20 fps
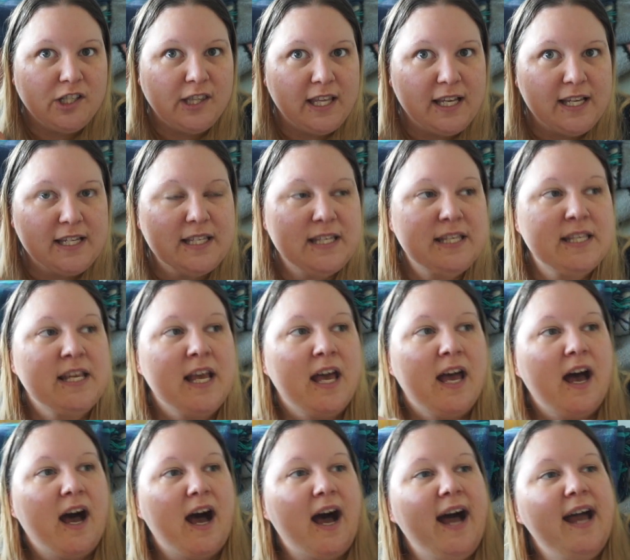this,
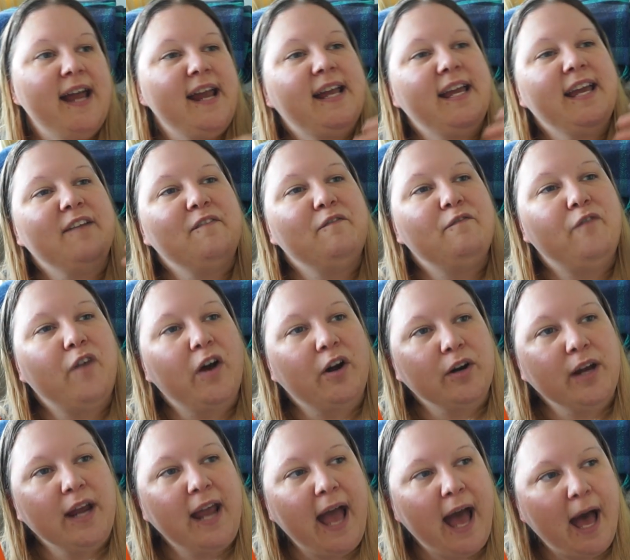I can
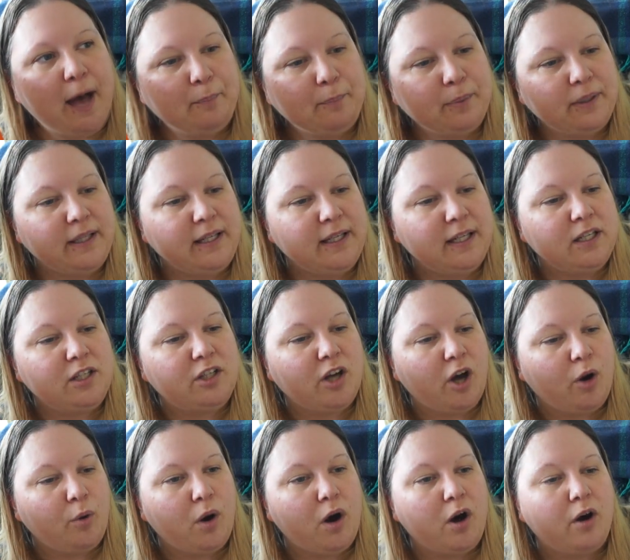very happily
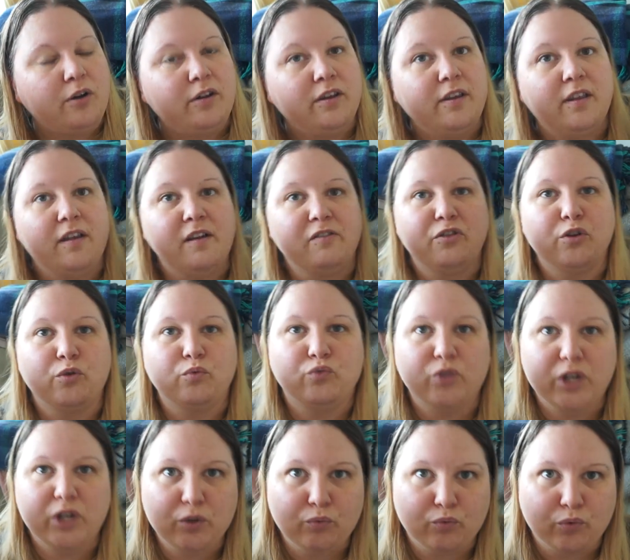go on the
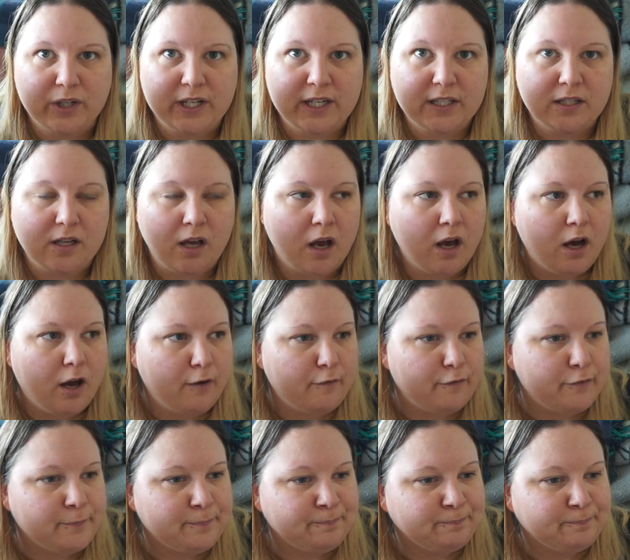reread of...